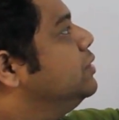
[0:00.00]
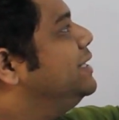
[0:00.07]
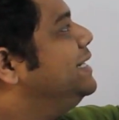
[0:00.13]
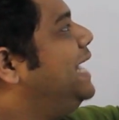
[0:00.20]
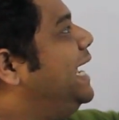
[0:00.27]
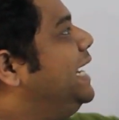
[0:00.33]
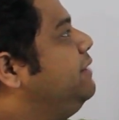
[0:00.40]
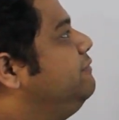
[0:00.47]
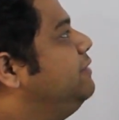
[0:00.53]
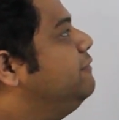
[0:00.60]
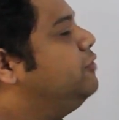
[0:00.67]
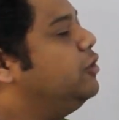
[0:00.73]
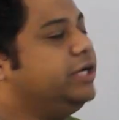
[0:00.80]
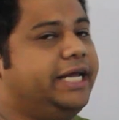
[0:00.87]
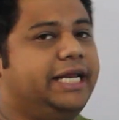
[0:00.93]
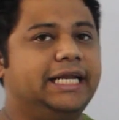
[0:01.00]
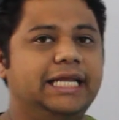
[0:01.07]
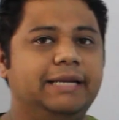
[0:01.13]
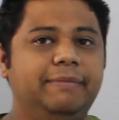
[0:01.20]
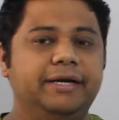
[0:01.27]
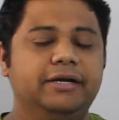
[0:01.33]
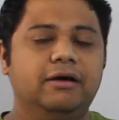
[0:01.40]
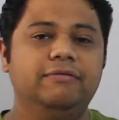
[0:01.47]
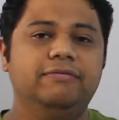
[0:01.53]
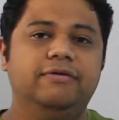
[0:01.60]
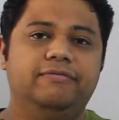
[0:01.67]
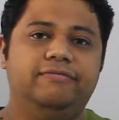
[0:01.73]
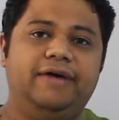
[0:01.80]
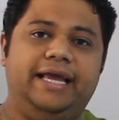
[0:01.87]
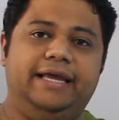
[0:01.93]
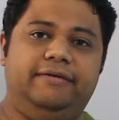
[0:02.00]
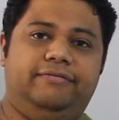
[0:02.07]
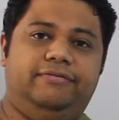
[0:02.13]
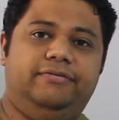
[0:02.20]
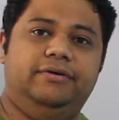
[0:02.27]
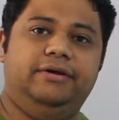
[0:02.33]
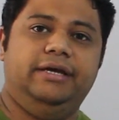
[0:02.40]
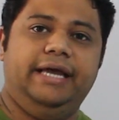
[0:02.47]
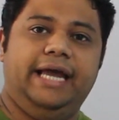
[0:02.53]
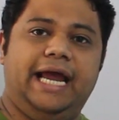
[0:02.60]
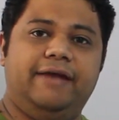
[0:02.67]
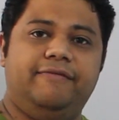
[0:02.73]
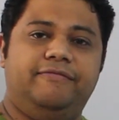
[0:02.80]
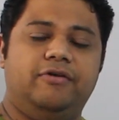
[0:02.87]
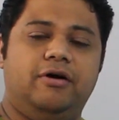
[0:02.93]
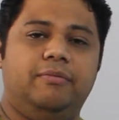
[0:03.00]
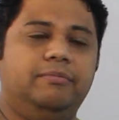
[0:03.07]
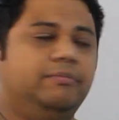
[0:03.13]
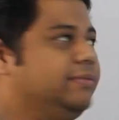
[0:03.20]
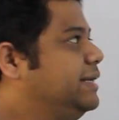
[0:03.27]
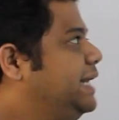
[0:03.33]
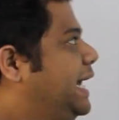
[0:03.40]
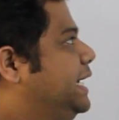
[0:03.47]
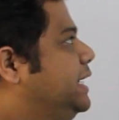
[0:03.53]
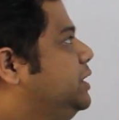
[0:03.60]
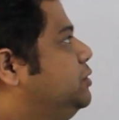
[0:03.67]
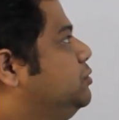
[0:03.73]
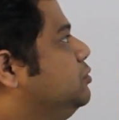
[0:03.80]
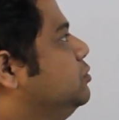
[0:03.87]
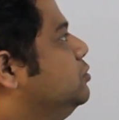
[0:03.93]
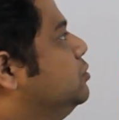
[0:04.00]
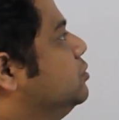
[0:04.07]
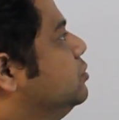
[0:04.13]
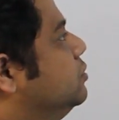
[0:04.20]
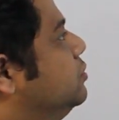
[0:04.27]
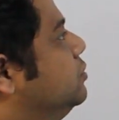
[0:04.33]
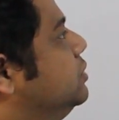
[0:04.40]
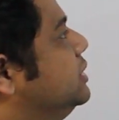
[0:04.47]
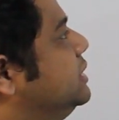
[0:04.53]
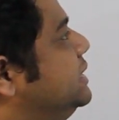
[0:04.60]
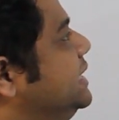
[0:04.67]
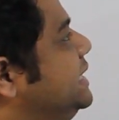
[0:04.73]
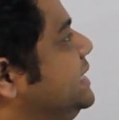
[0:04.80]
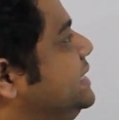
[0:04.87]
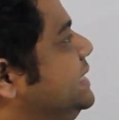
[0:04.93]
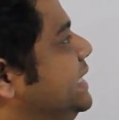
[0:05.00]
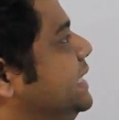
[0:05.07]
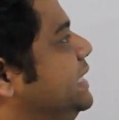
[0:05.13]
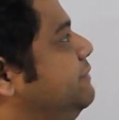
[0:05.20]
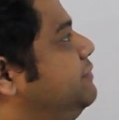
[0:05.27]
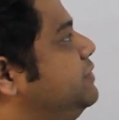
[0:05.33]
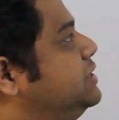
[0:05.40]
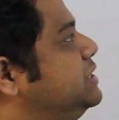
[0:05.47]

9, we have got increment of 5. And from 9 to 16, if you